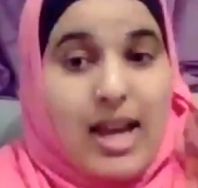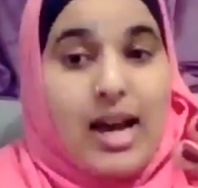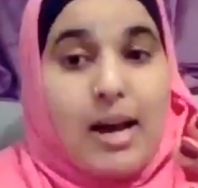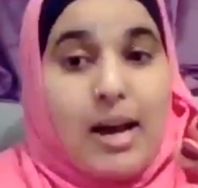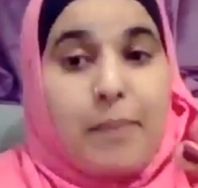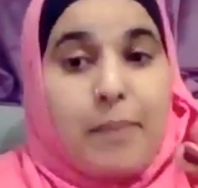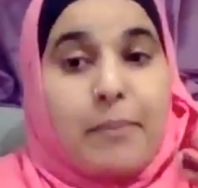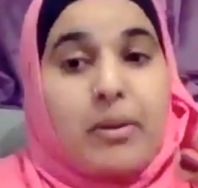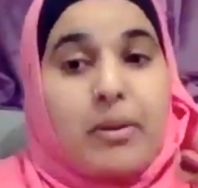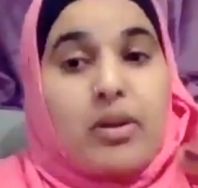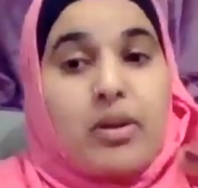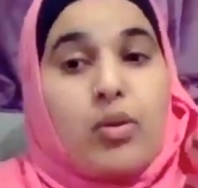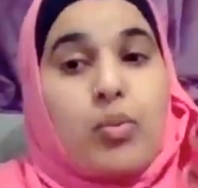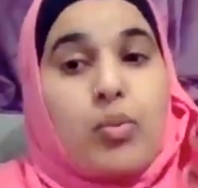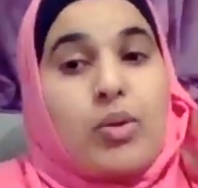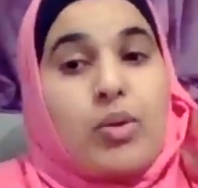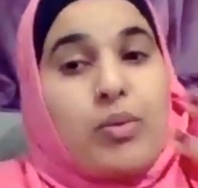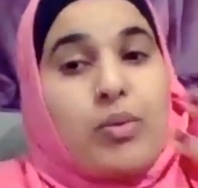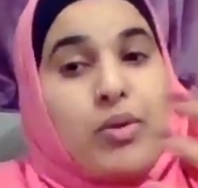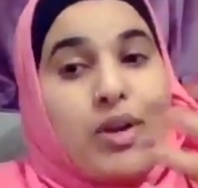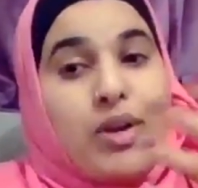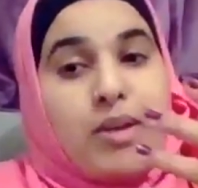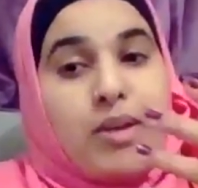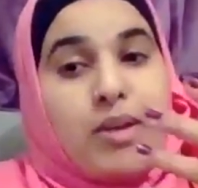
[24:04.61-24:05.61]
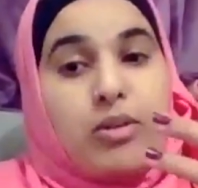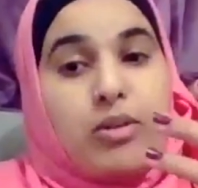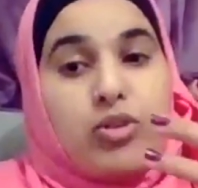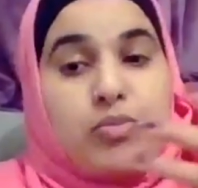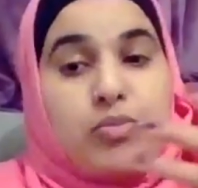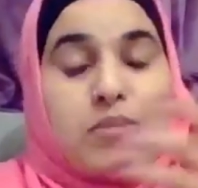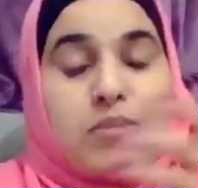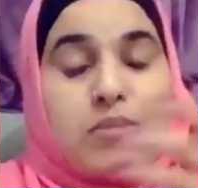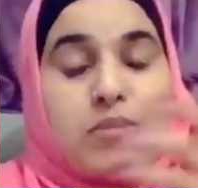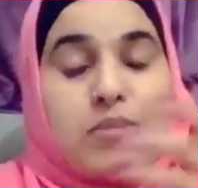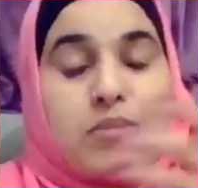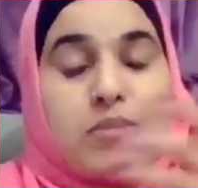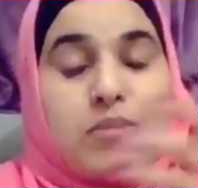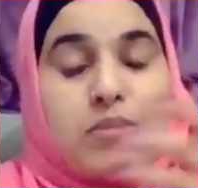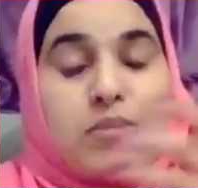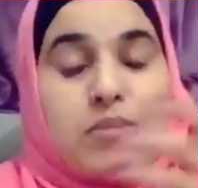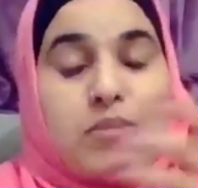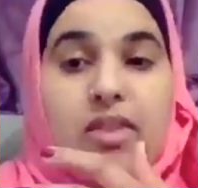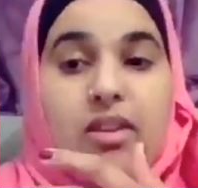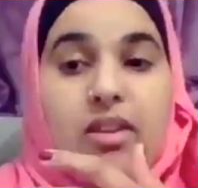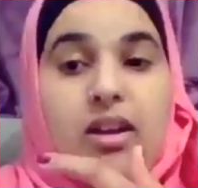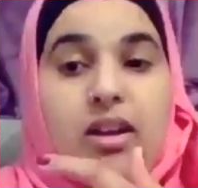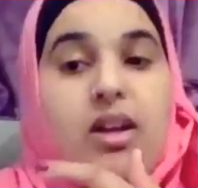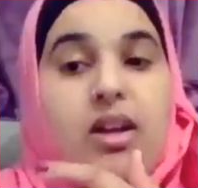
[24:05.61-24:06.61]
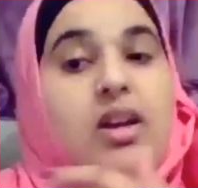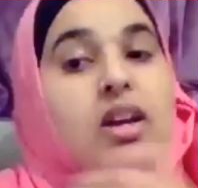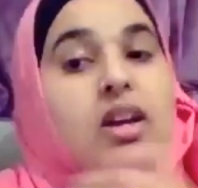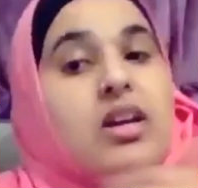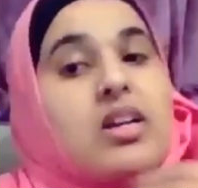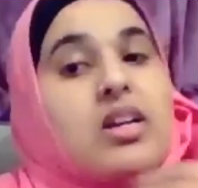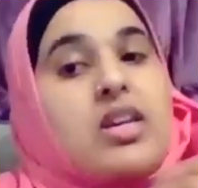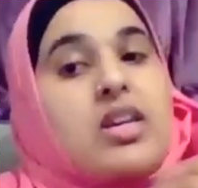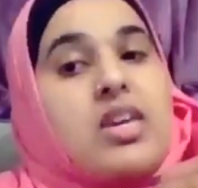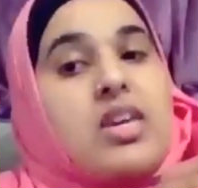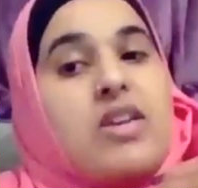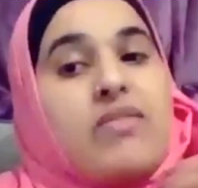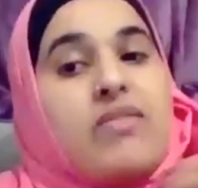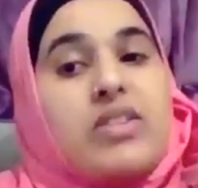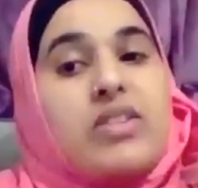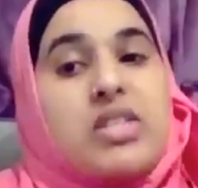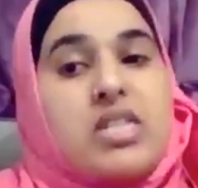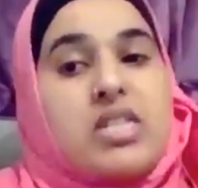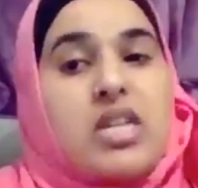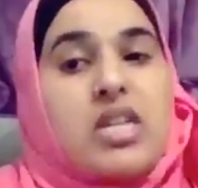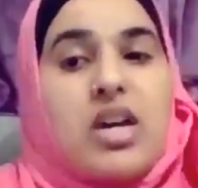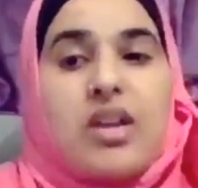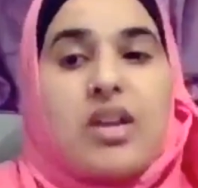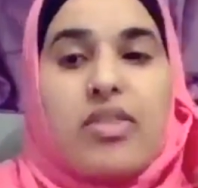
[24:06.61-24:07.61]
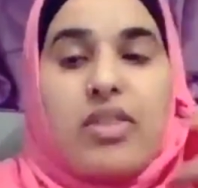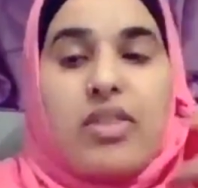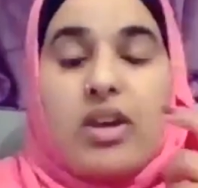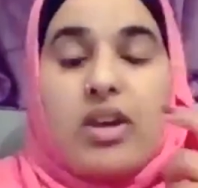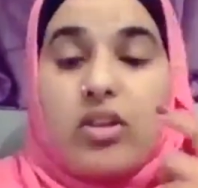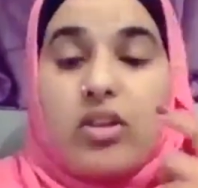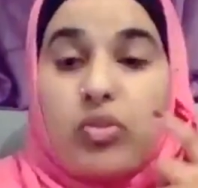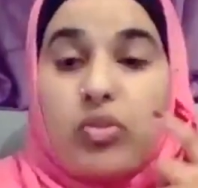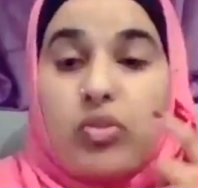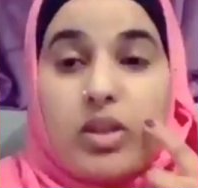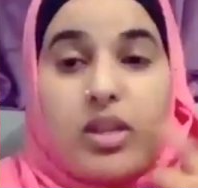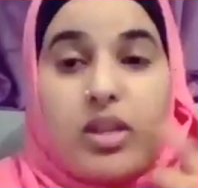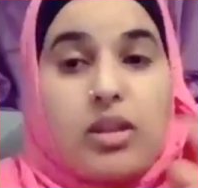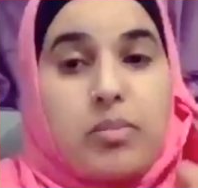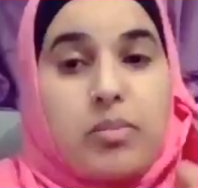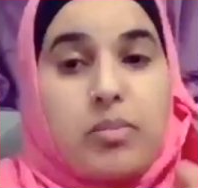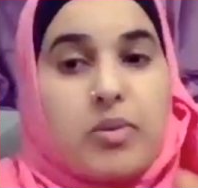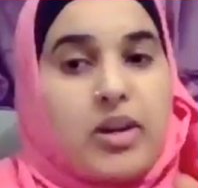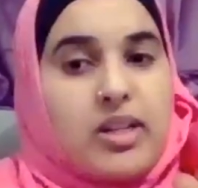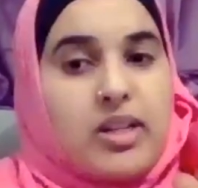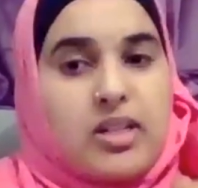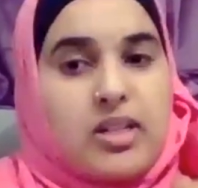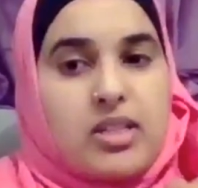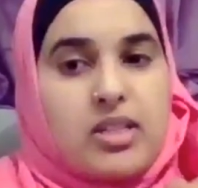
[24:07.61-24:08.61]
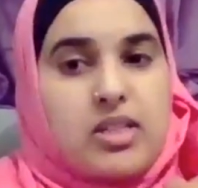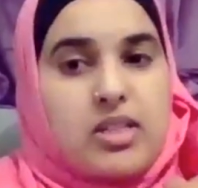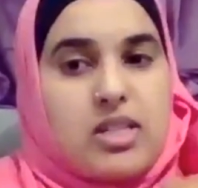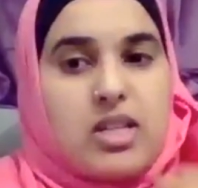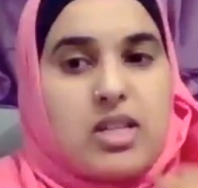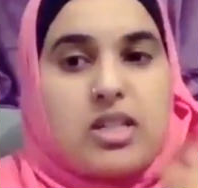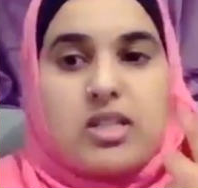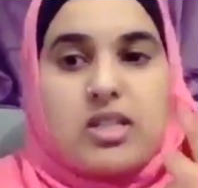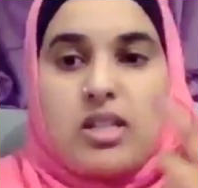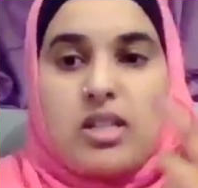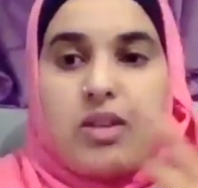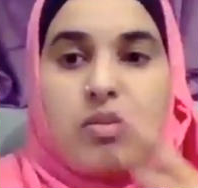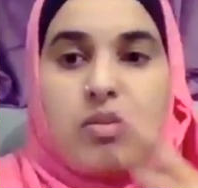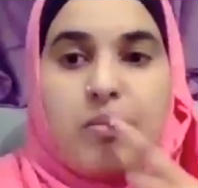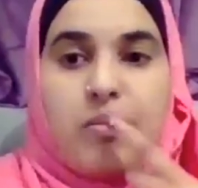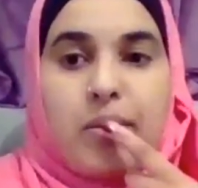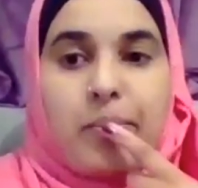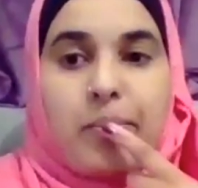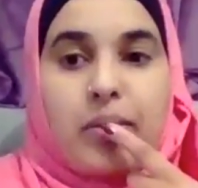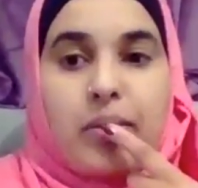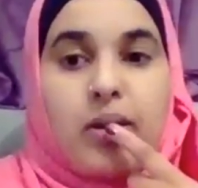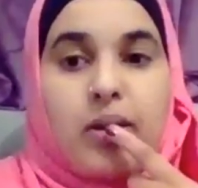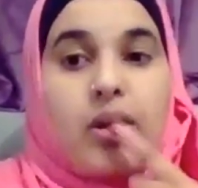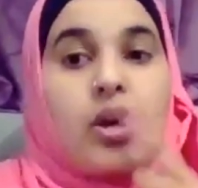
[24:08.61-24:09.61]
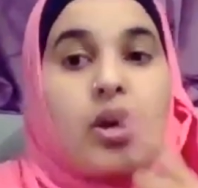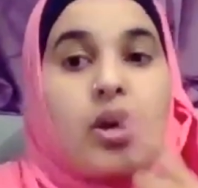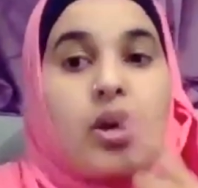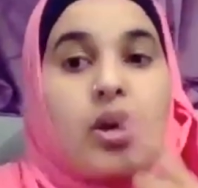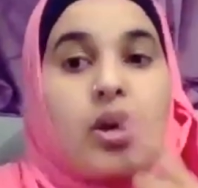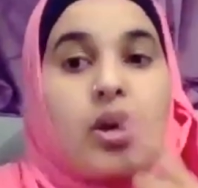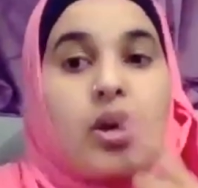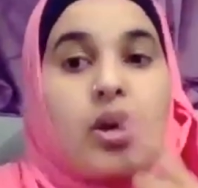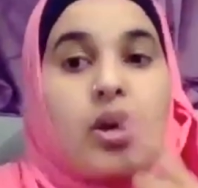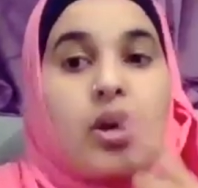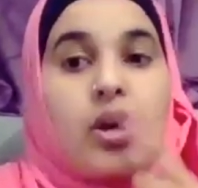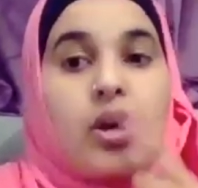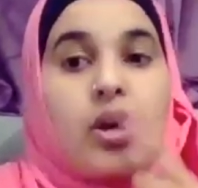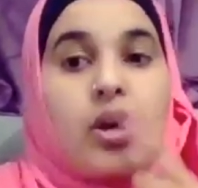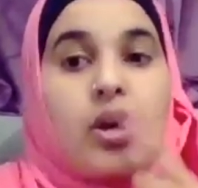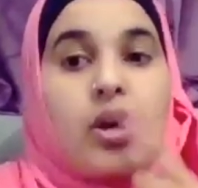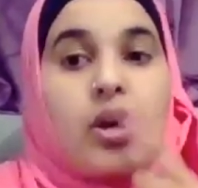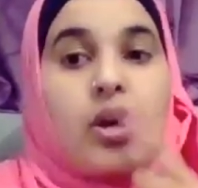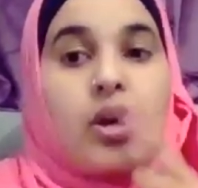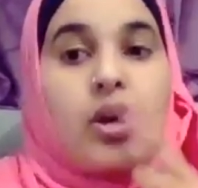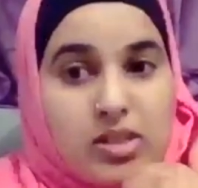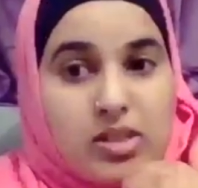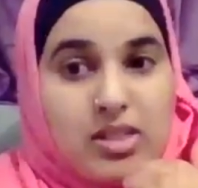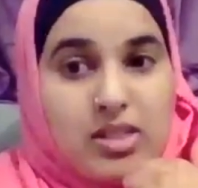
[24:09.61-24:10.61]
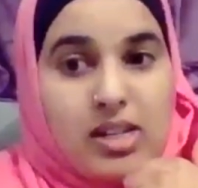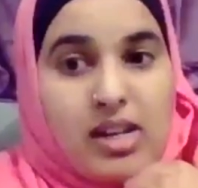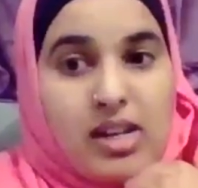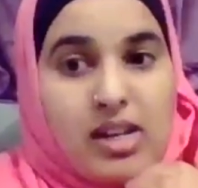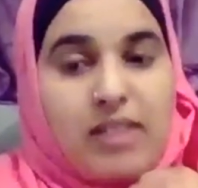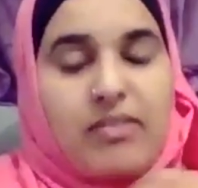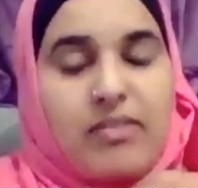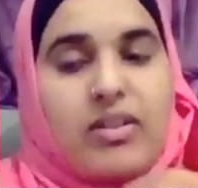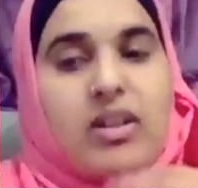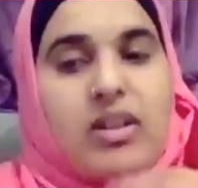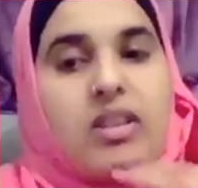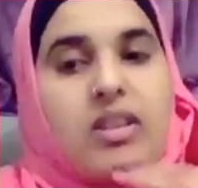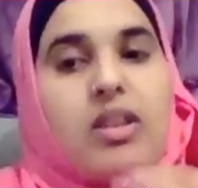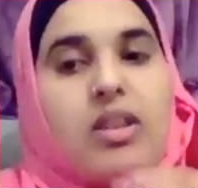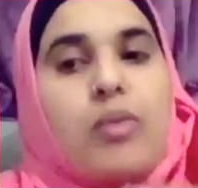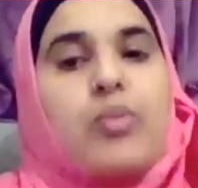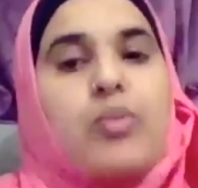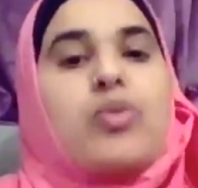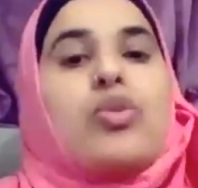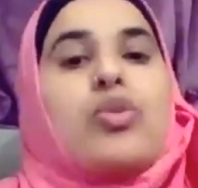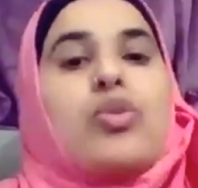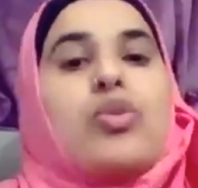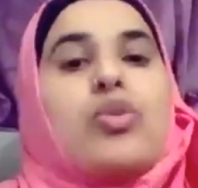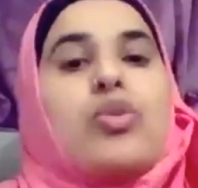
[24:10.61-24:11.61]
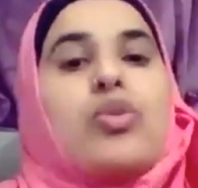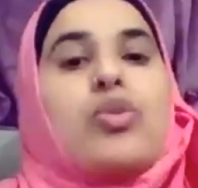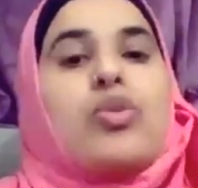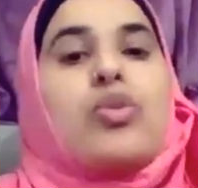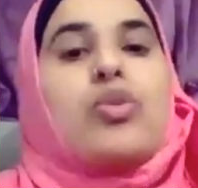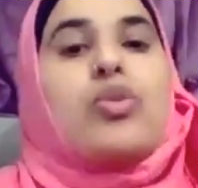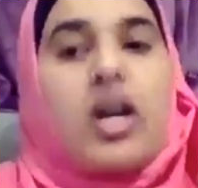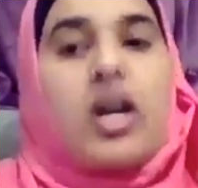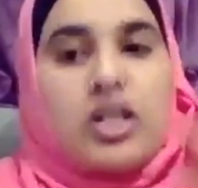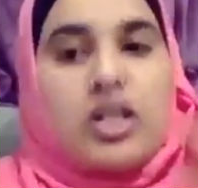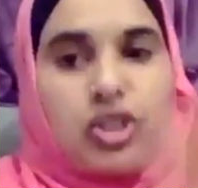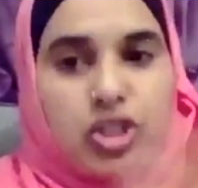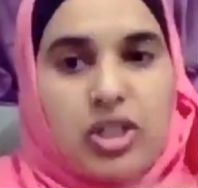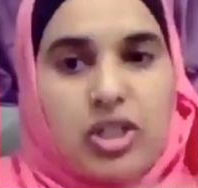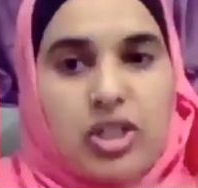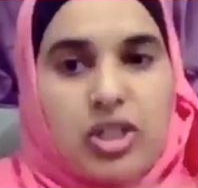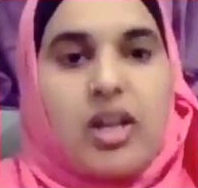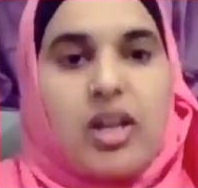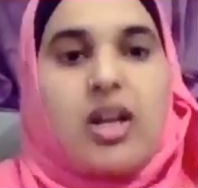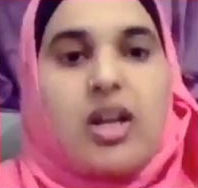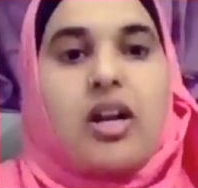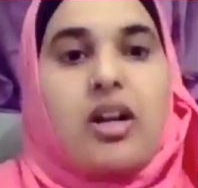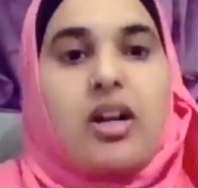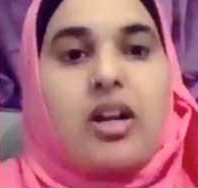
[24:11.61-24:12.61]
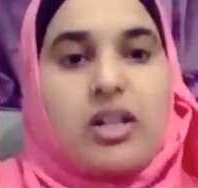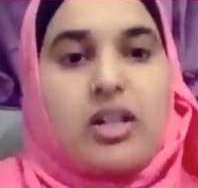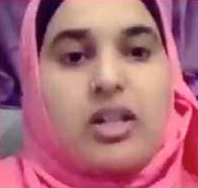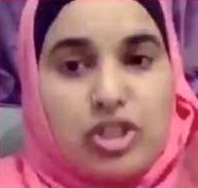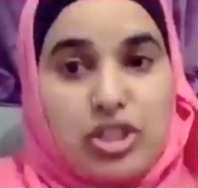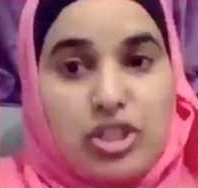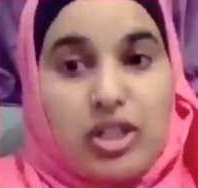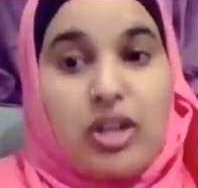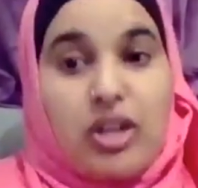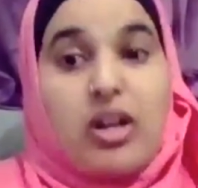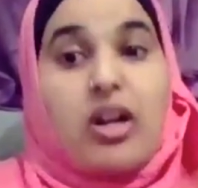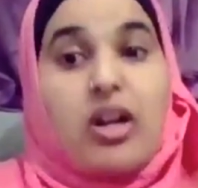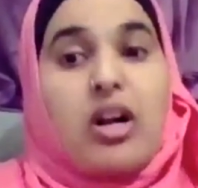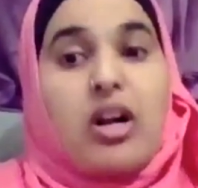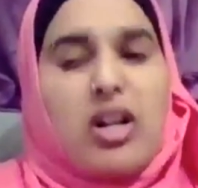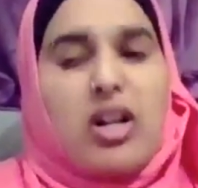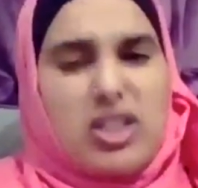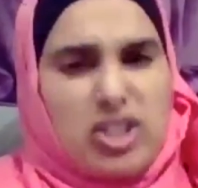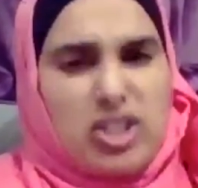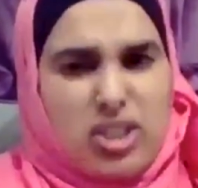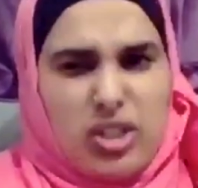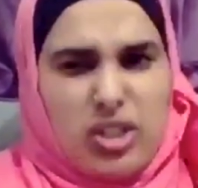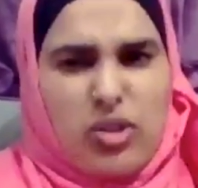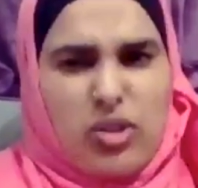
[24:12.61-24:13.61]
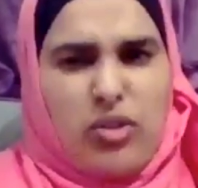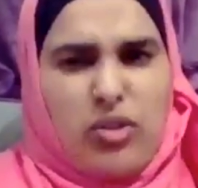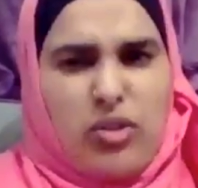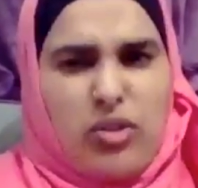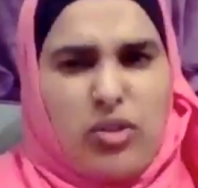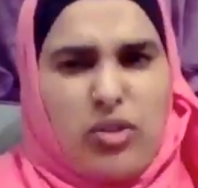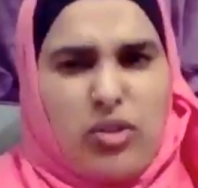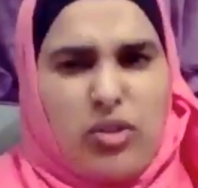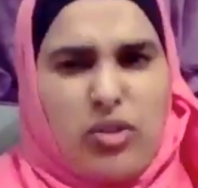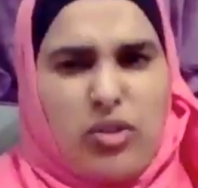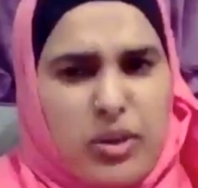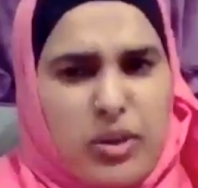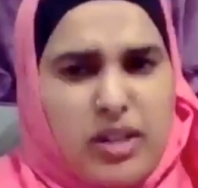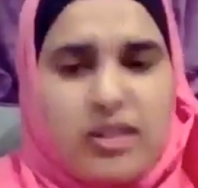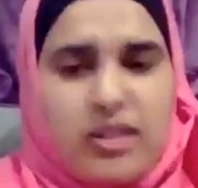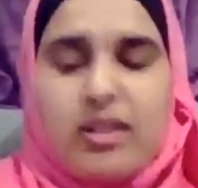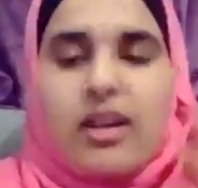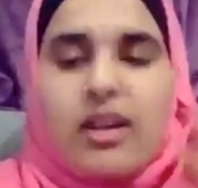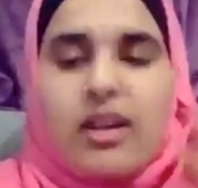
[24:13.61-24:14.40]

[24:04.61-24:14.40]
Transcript: happened, we were able to piece together even certain things within the pregnancy. Because I remember when he was delivered, there was a gushing and gushing and gushing of liquid.